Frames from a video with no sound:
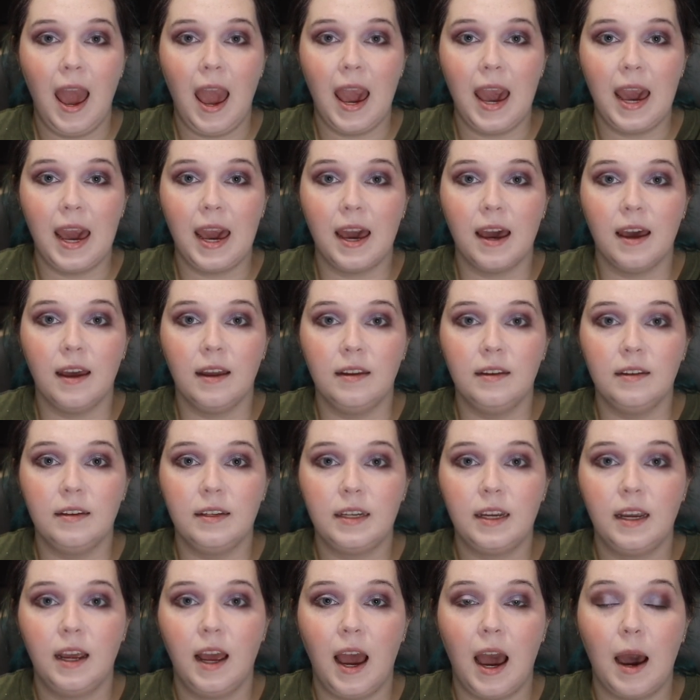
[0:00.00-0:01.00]

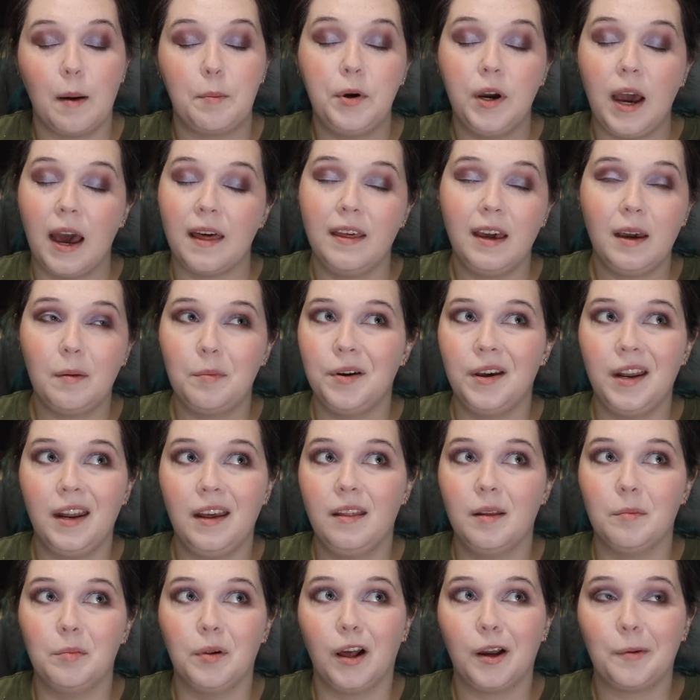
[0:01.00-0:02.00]
And I think I put it
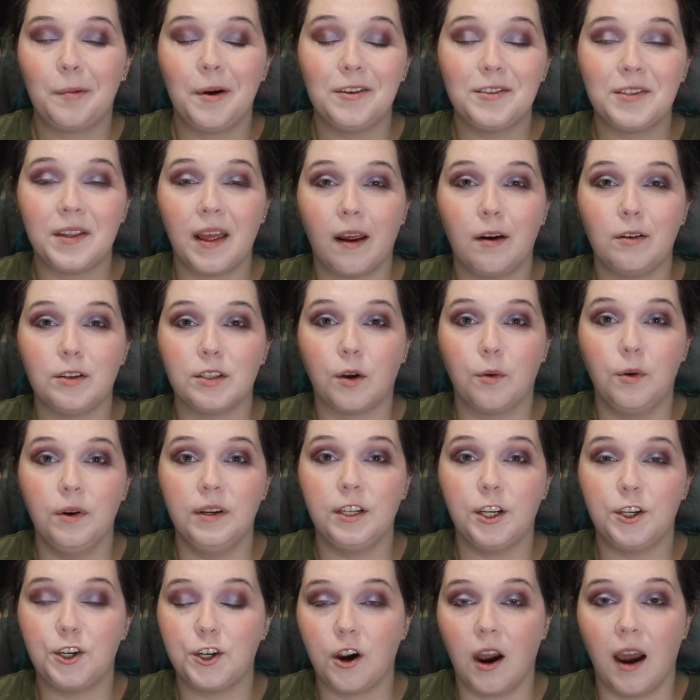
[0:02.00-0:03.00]
in the blog post that I was going
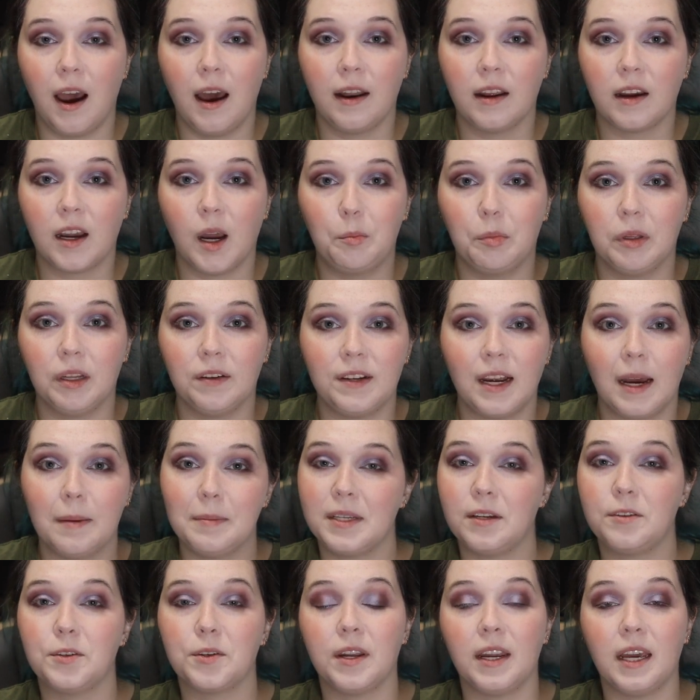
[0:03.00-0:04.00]
to try it a couple of
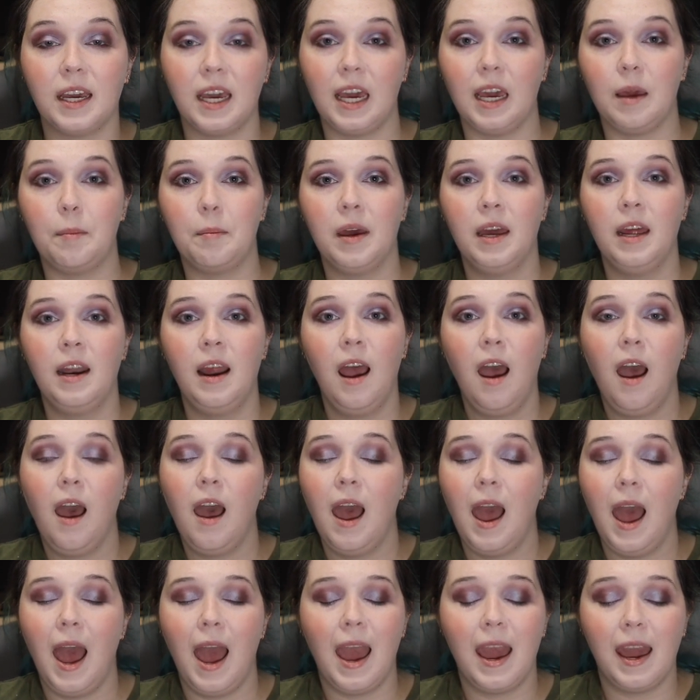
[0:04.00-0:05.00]
times. I was going to keep it,
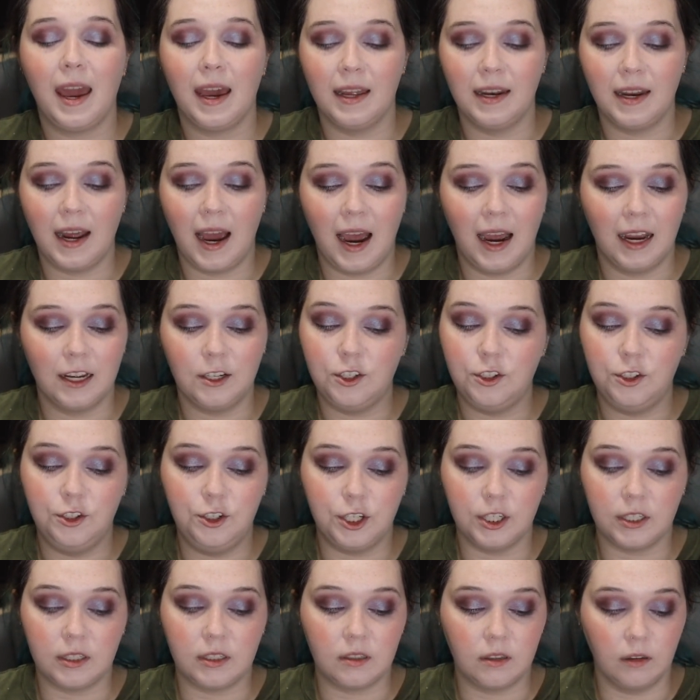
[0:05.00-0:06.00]
and I
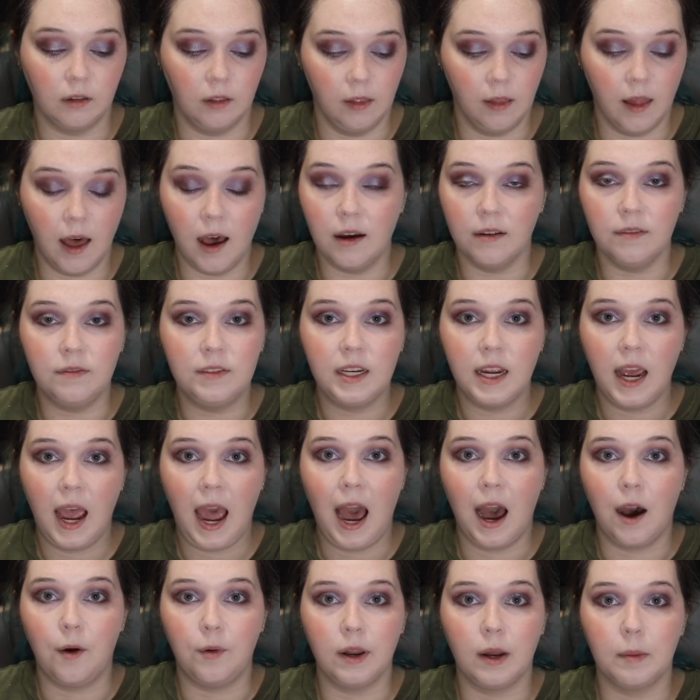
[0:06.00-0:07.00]
just loved
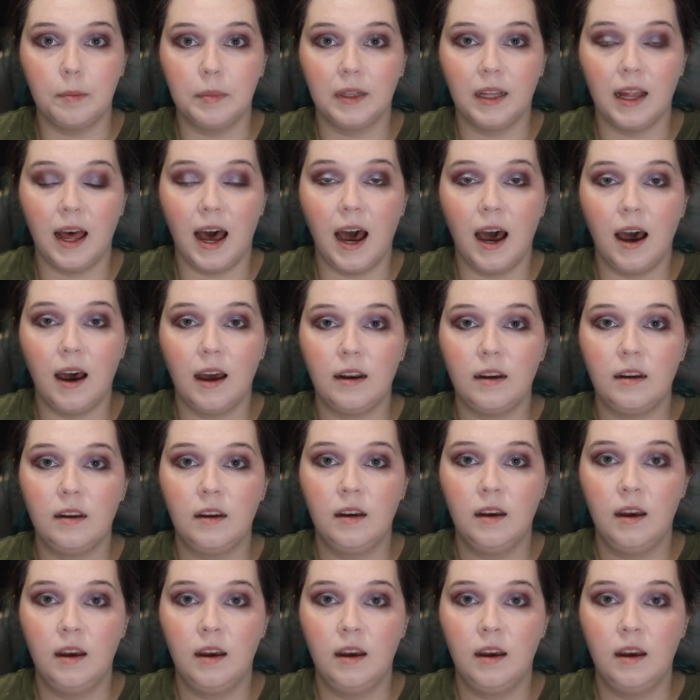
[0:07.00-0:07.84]
how it applied.